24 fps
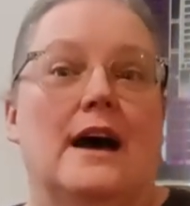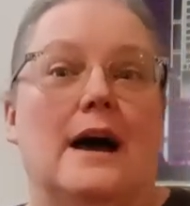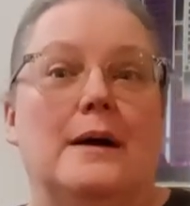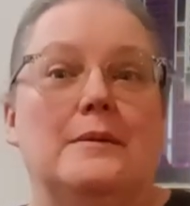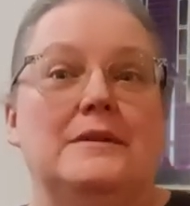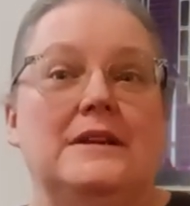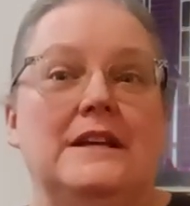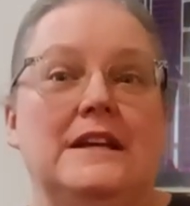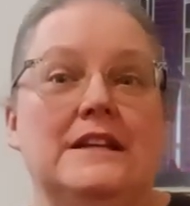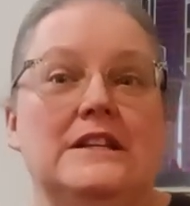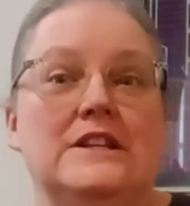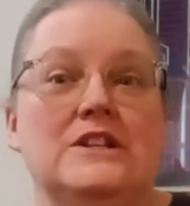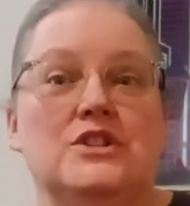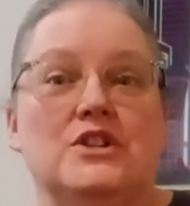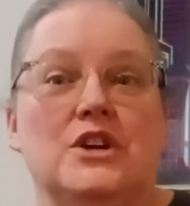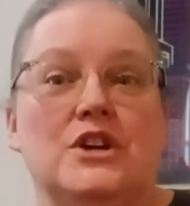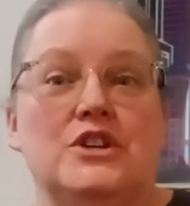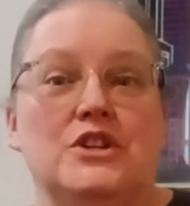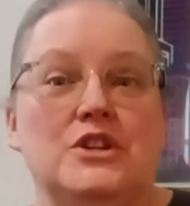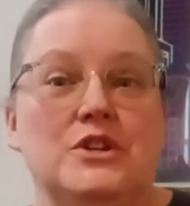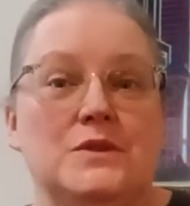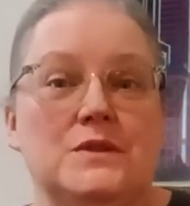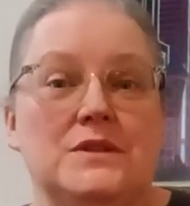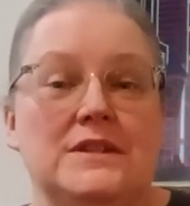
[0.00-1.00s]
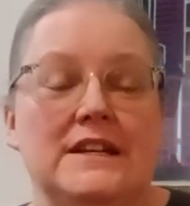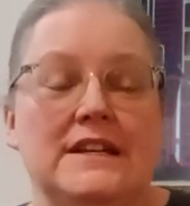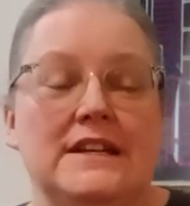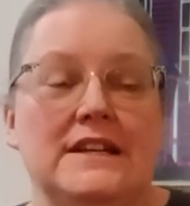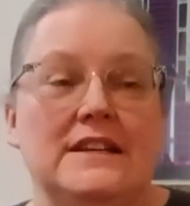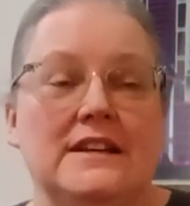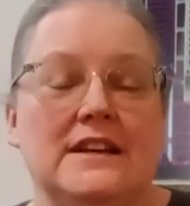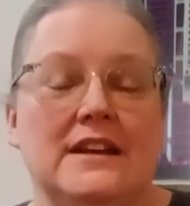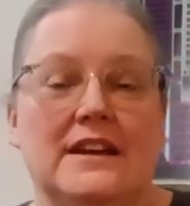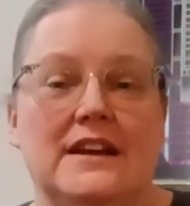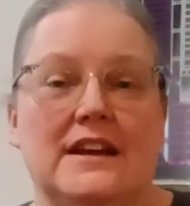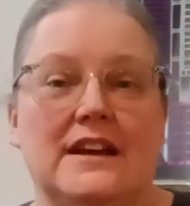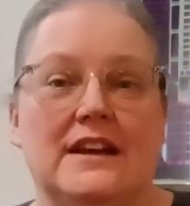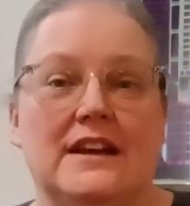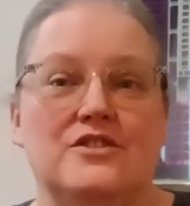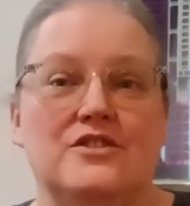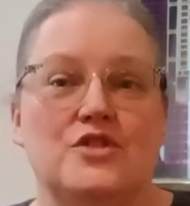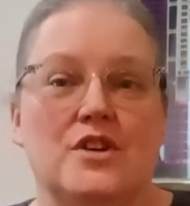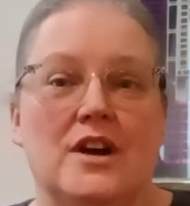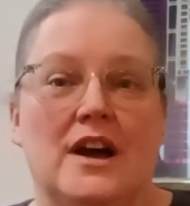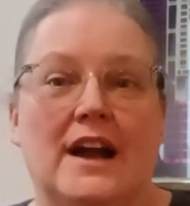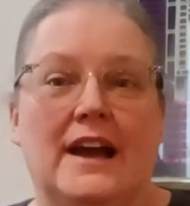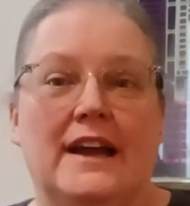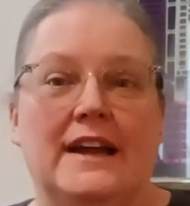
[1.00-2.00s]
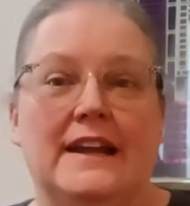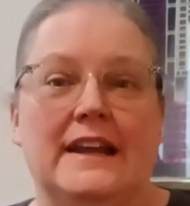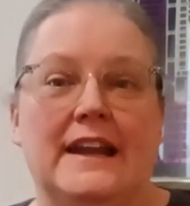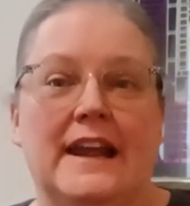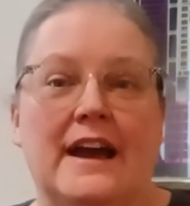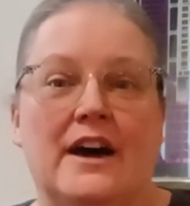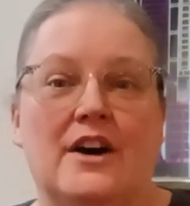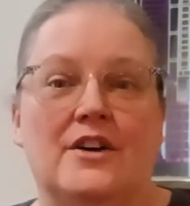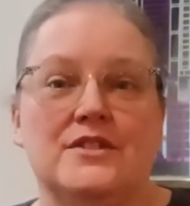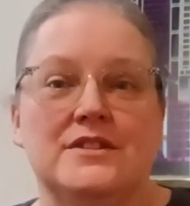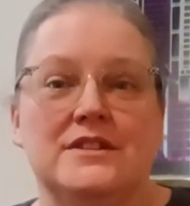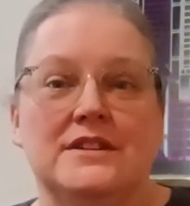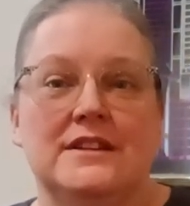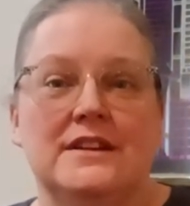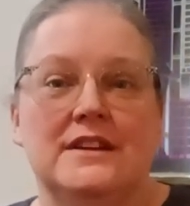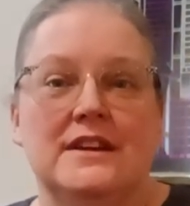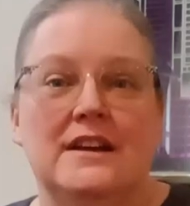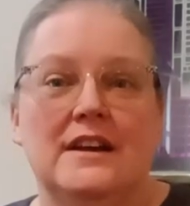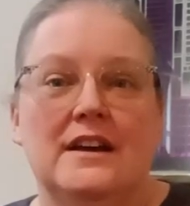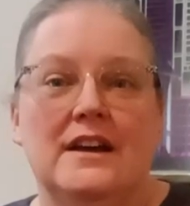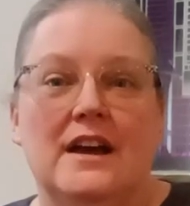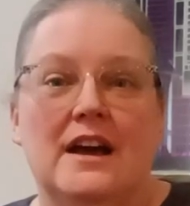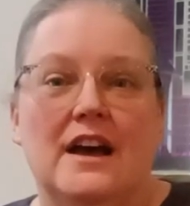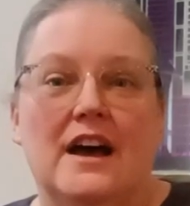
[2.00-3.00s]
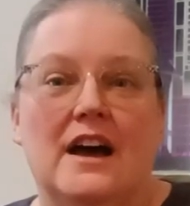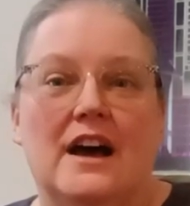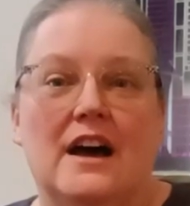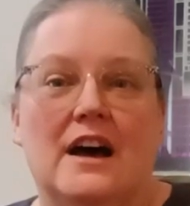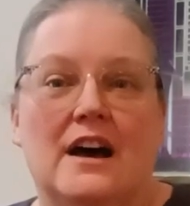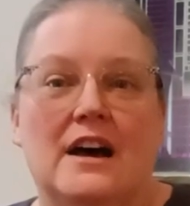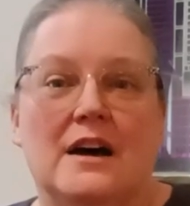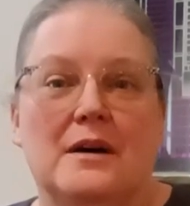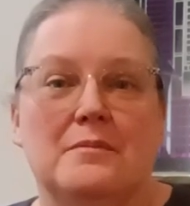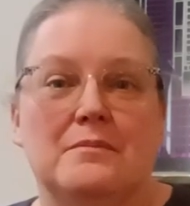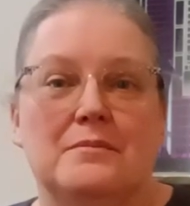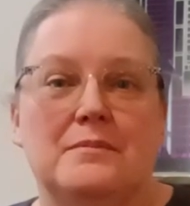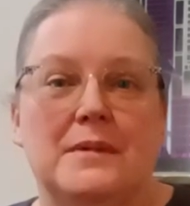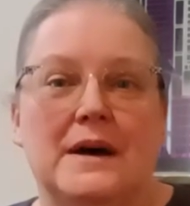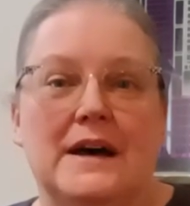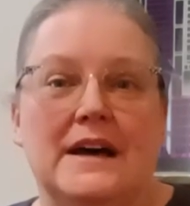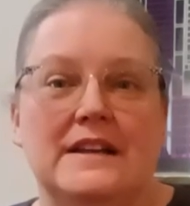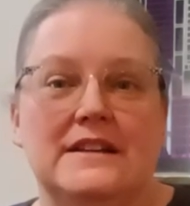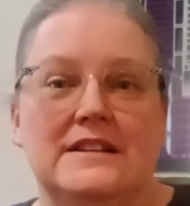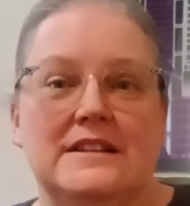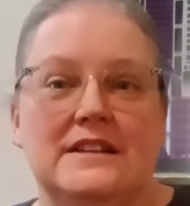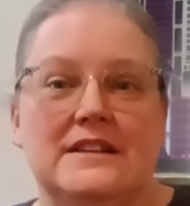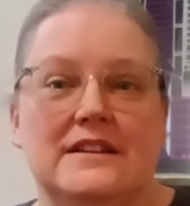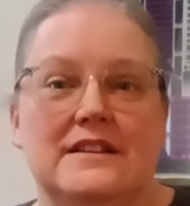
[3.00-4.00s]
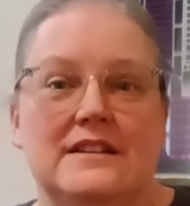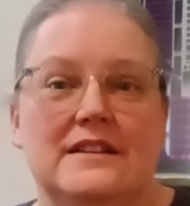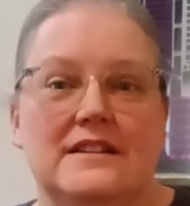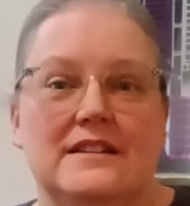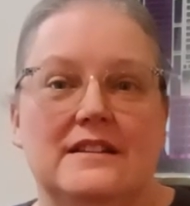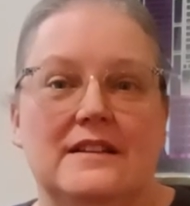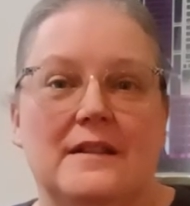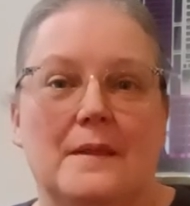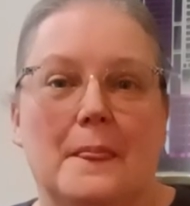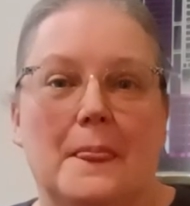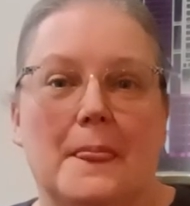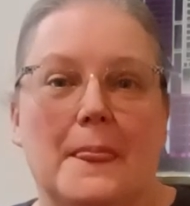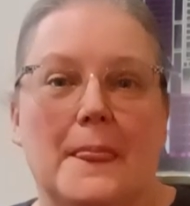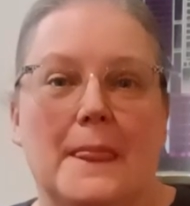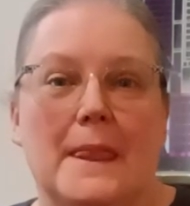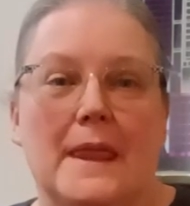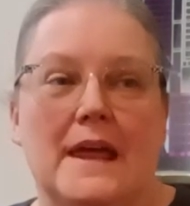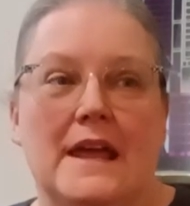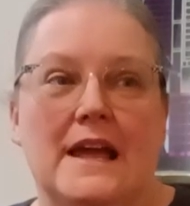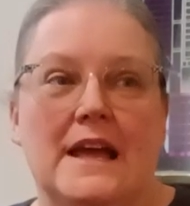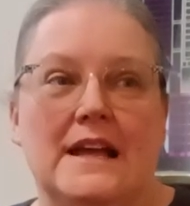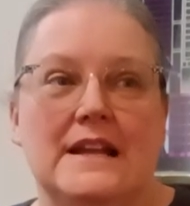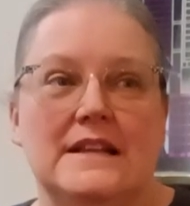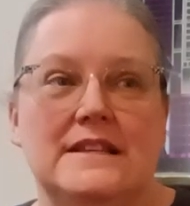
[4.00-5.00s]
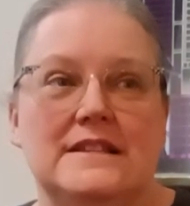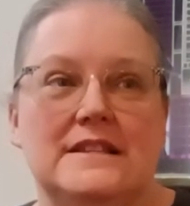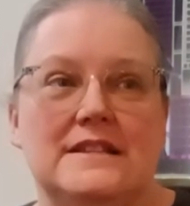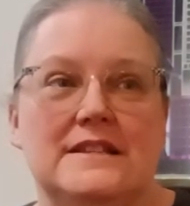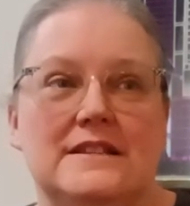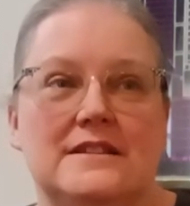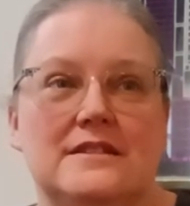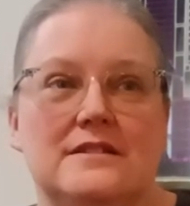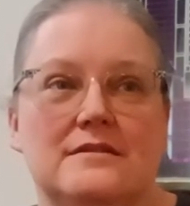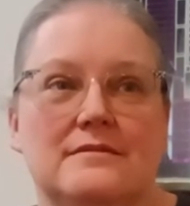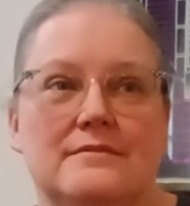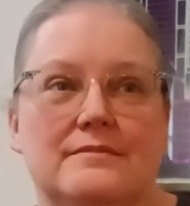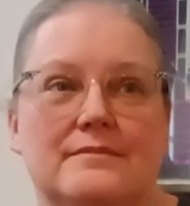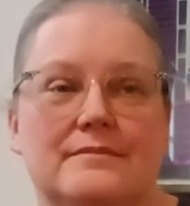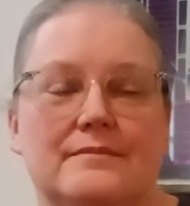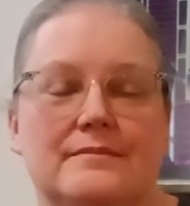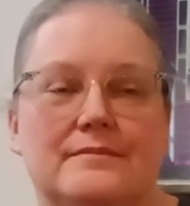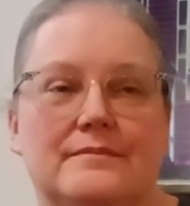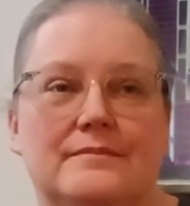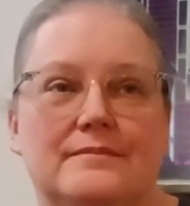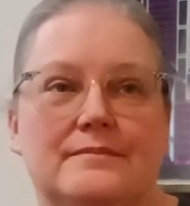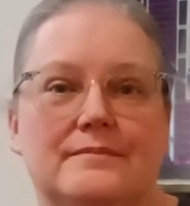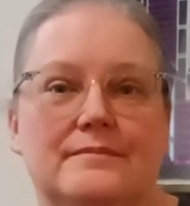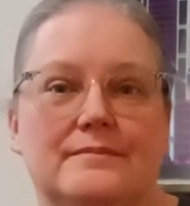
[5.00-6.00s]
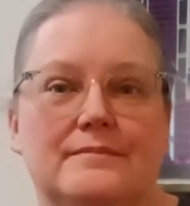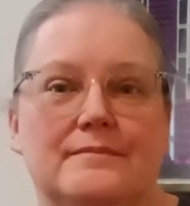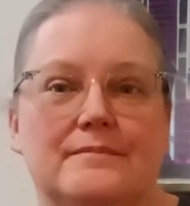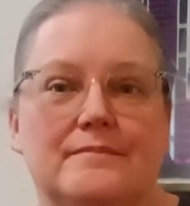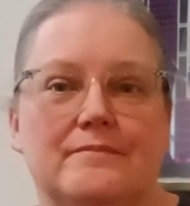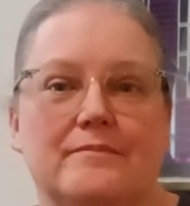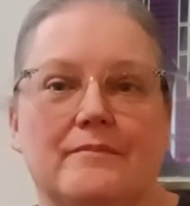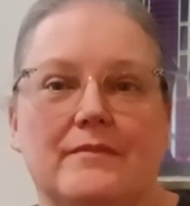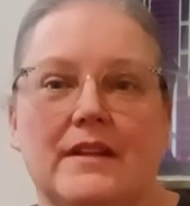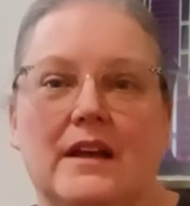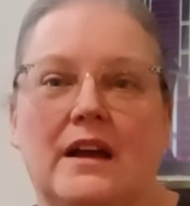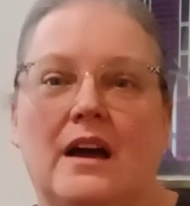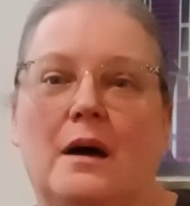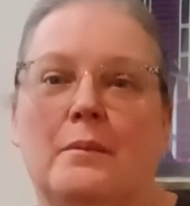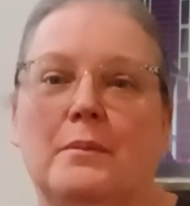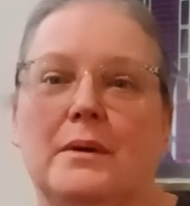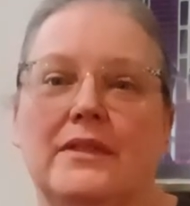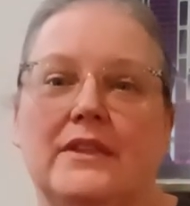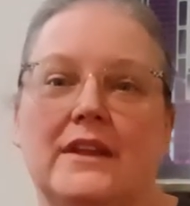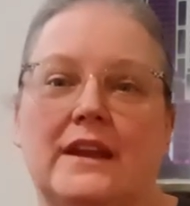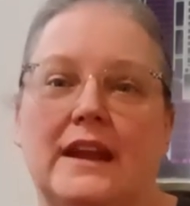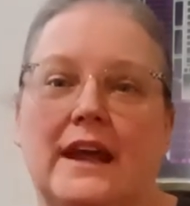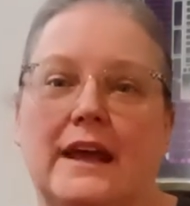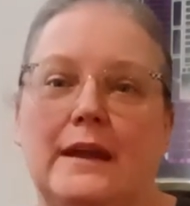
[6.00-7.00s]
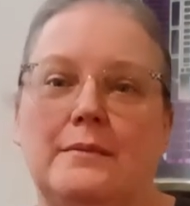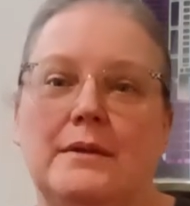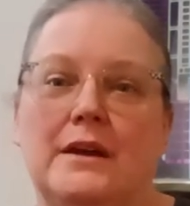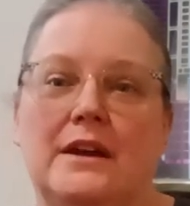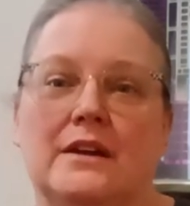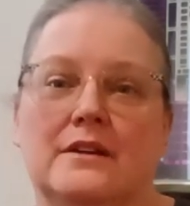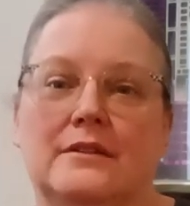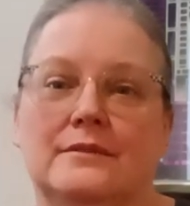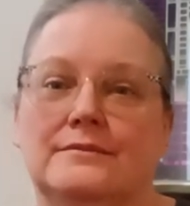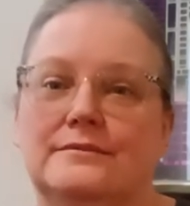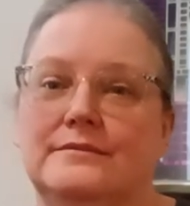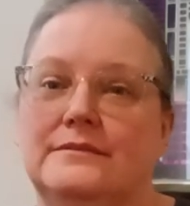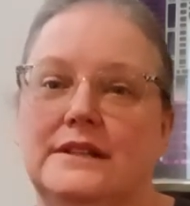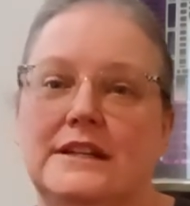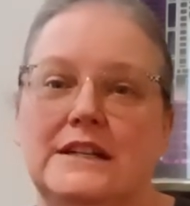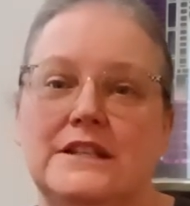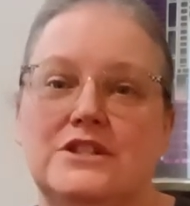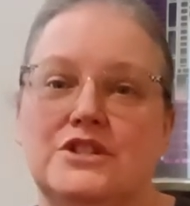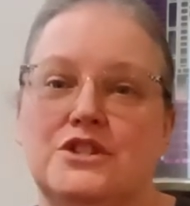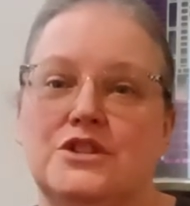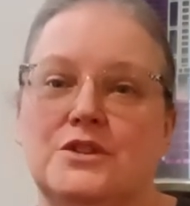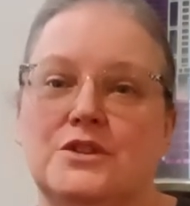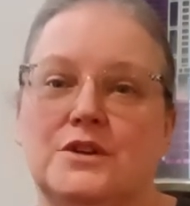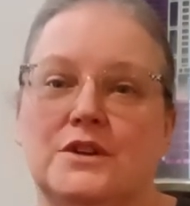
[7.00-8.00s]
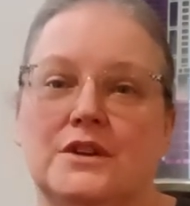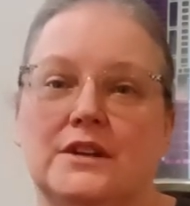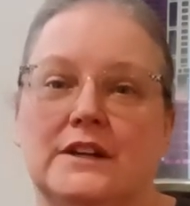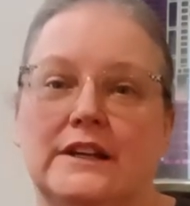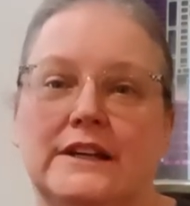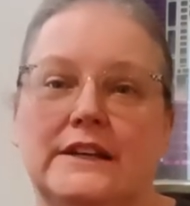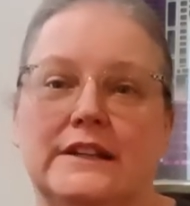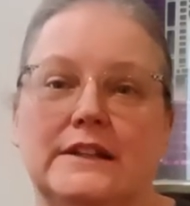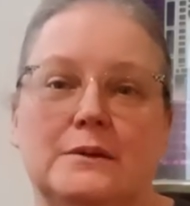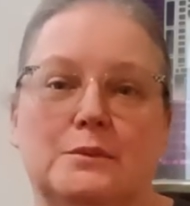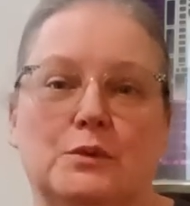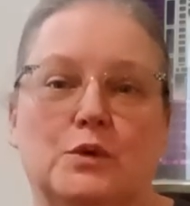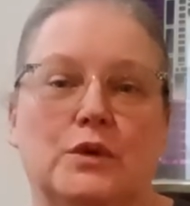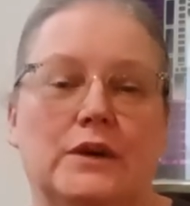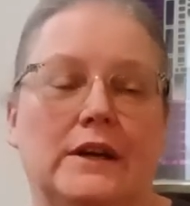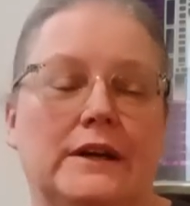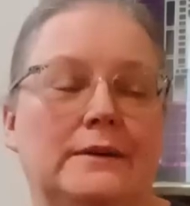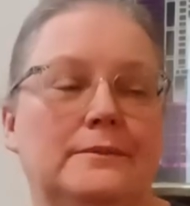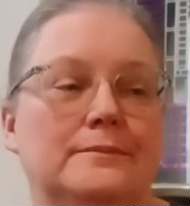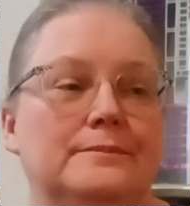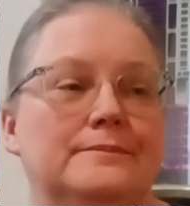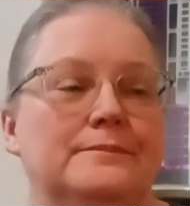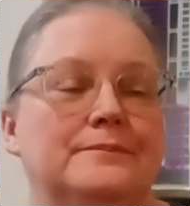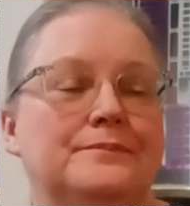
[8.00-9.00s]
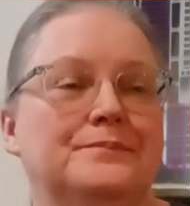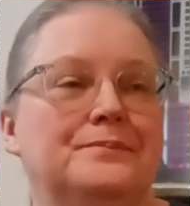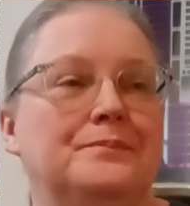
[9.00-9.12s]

I need to start using and trying it out. Um, but it's I'll put the name here. It's too early in the morning.